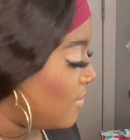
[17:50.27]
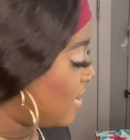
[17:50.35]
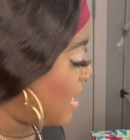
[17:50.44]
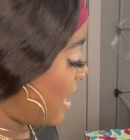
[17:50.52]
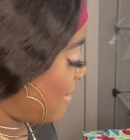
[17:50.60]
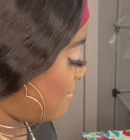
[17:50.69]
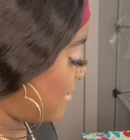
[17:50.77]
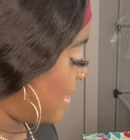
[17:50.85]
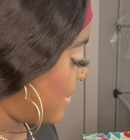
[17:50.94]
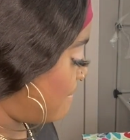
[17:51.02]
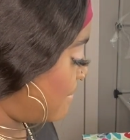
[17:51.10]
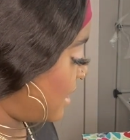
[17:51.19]
We have
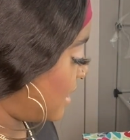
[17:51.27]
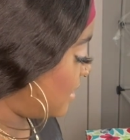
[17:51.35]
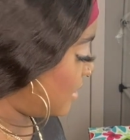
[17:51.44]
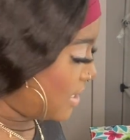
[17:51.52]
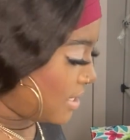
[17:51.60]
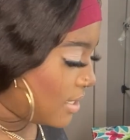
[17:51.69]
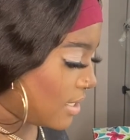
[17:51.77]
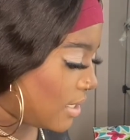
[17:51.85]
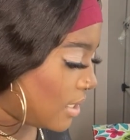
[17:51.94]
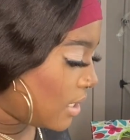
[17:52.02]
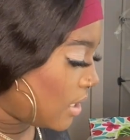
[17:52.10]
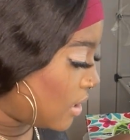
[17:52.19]
been
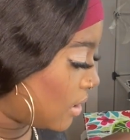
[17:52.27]
busy.